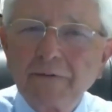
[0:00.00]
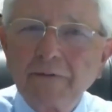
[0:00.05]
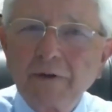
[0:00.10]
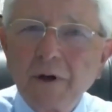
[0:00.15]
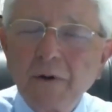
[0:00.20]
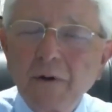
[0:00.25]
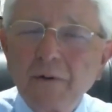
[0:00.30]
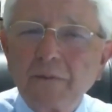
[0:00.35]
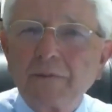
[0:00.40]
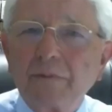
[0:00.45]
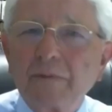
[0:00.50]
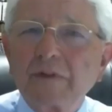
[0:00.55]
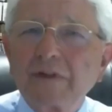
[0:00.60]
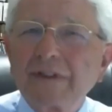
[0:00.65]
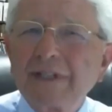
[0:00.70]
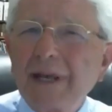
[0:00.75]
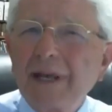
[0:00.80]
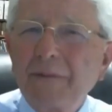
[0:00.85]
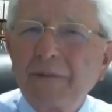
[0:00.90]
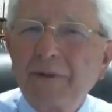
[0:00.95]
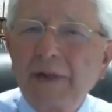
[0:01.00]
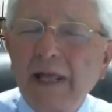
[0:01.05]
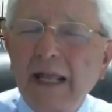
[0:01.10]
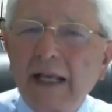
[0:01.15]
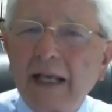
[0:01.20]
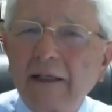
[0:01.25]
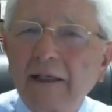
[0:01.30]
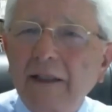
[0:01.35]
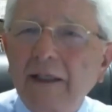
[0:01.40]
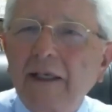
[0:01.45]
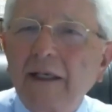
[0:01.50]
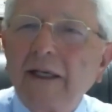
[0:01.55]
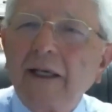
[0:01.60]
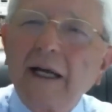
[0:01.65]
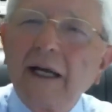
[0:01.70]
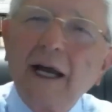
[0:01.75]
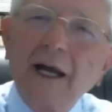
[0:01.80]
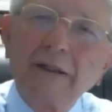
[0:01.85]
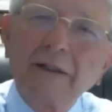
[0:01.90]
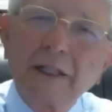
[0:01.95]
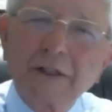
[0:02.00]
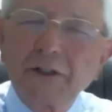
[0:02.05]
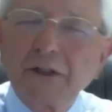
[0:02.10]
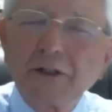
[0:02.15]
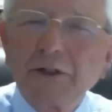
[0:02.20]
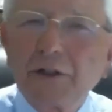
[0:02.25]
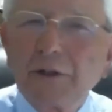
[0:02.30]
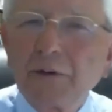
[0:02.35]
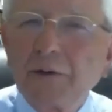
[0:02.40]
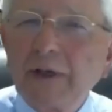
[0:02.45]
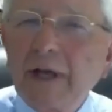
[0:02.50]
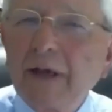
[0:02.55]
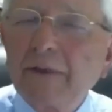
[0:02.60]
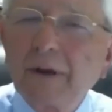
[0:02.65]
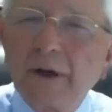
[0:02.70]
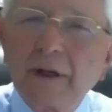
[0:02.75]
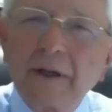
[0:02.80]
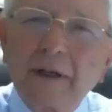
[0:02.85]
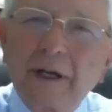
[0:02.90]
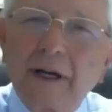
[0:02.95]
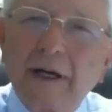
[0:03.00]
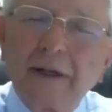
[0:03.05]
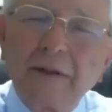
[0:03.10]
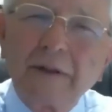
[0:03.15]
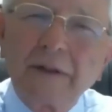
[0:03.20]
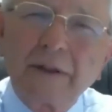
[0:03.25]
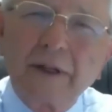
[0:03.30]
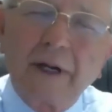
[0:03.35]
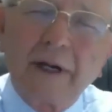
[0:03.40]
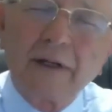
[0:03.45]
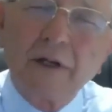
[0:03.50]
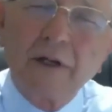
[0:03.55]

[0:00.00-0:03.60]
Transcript: phone, same thing. I'll listen to it. I thought, I